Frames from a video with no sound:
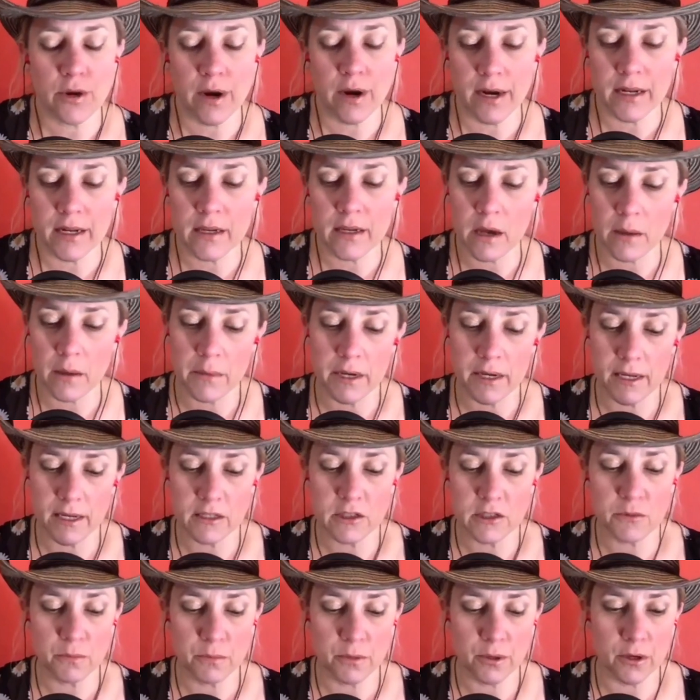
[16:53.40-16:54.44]
come at
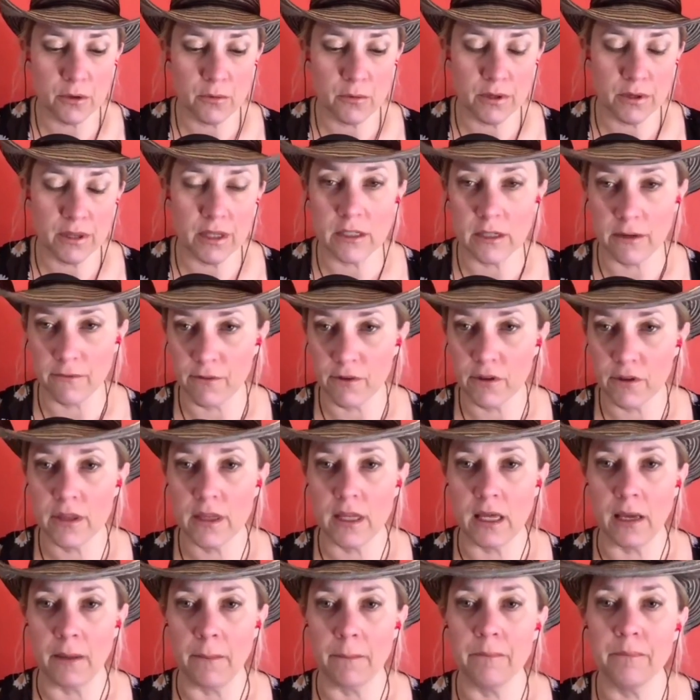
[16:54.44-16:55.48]
each book with a different
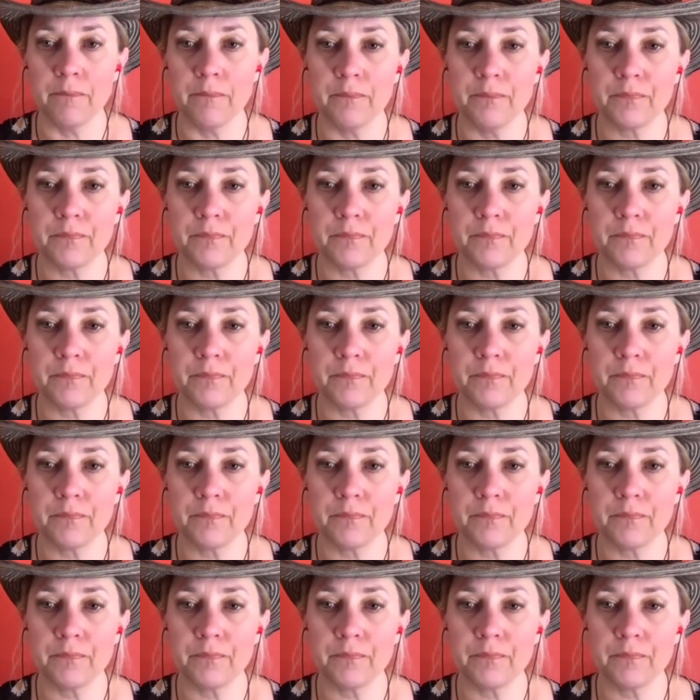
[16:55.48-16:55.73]
theme,